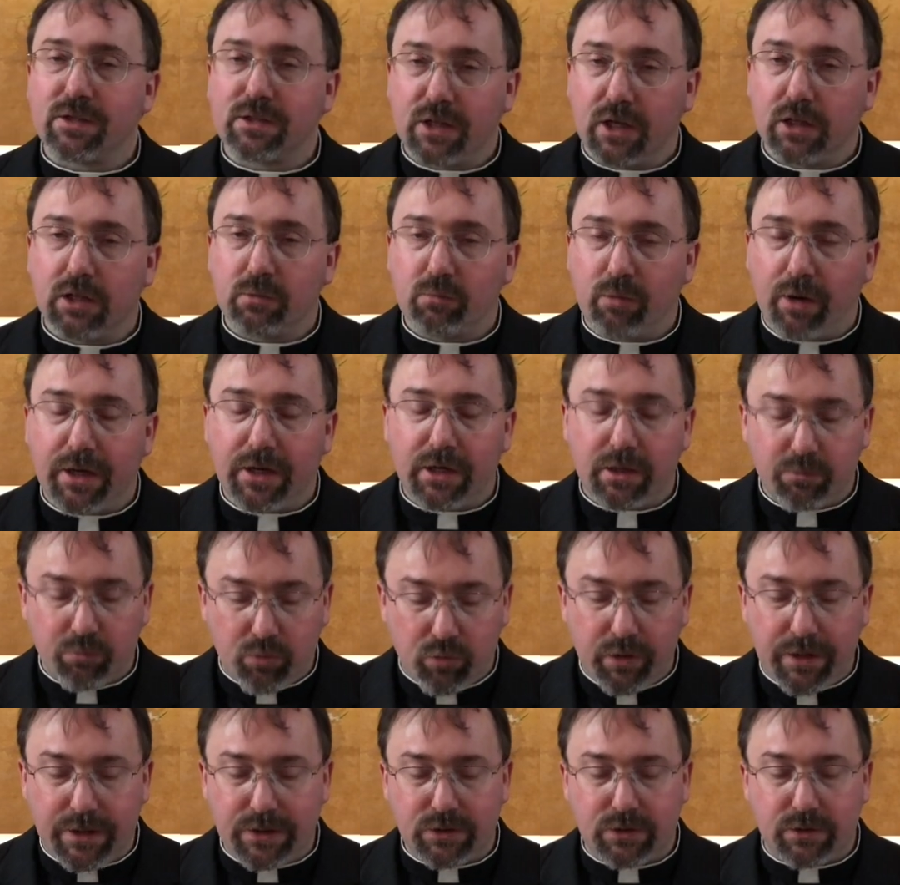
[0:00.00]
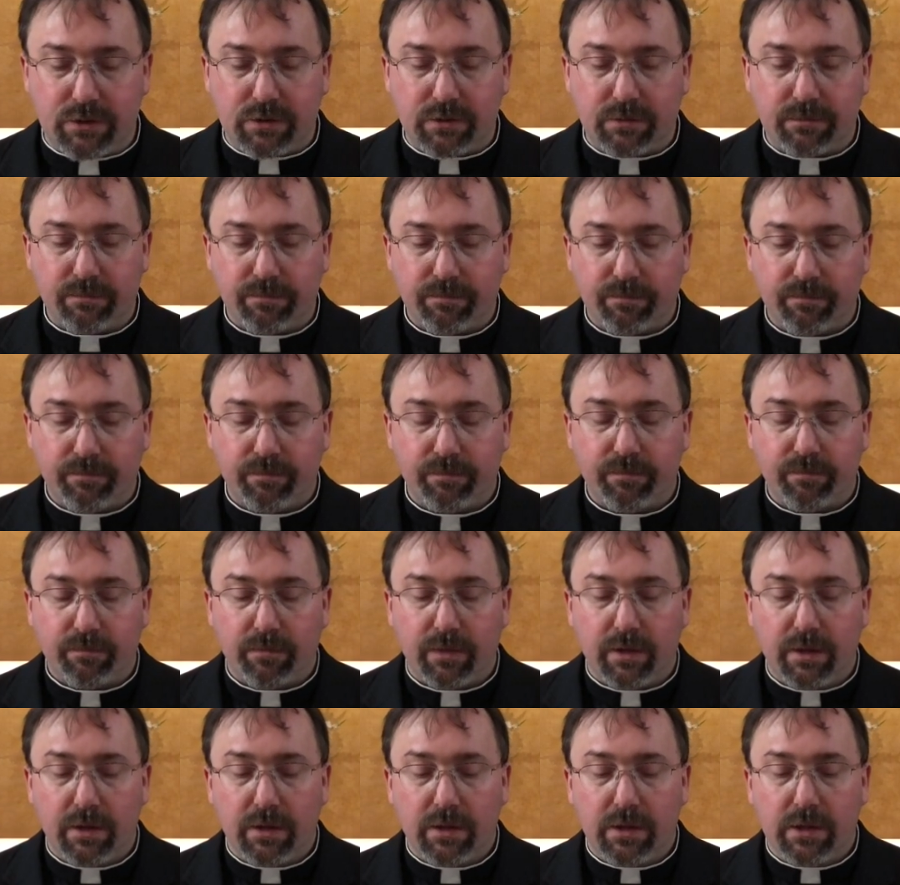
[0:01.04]
celebrating priest.
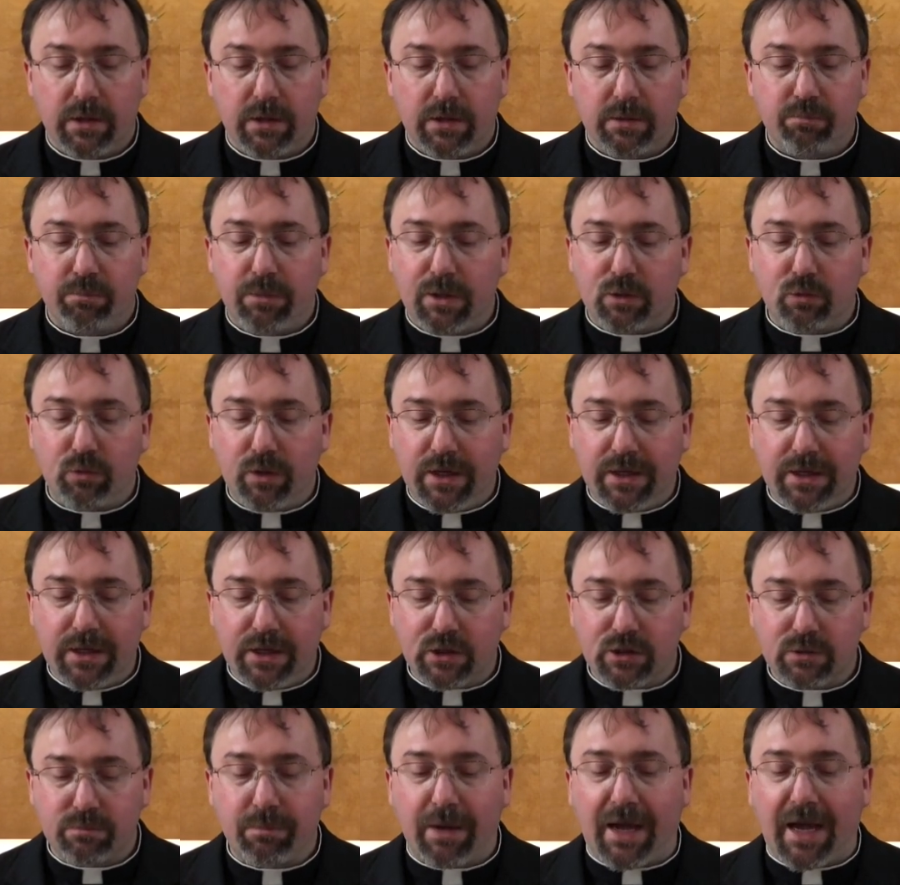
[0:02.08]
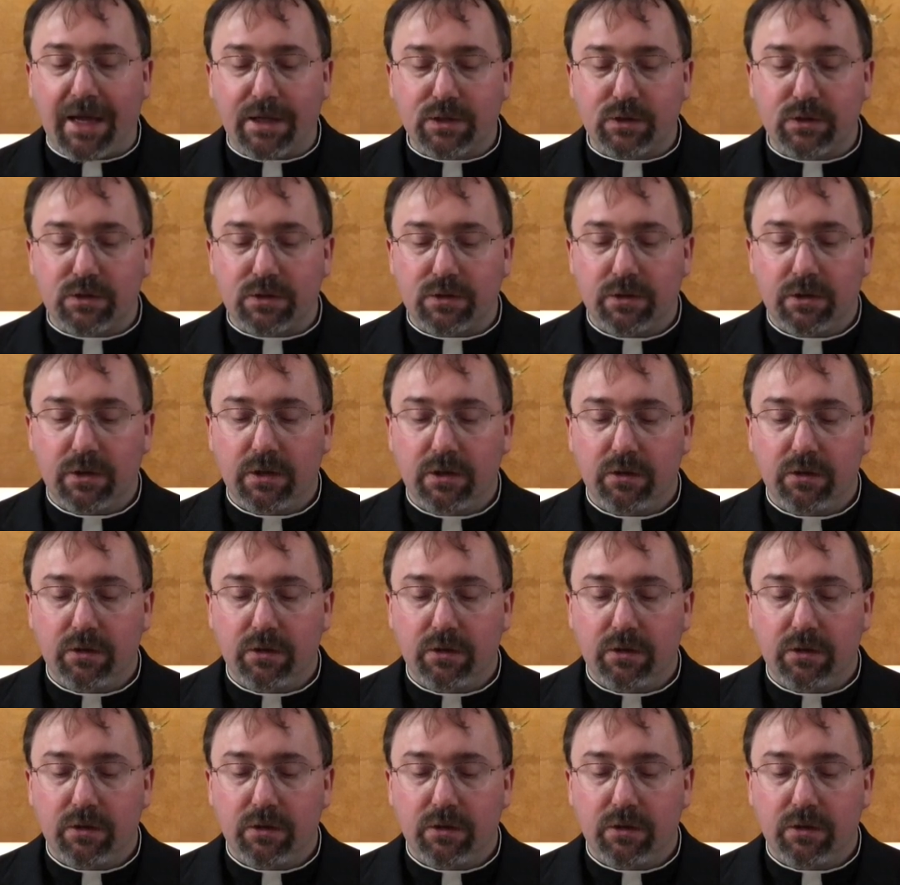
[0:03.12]
Between each Mass,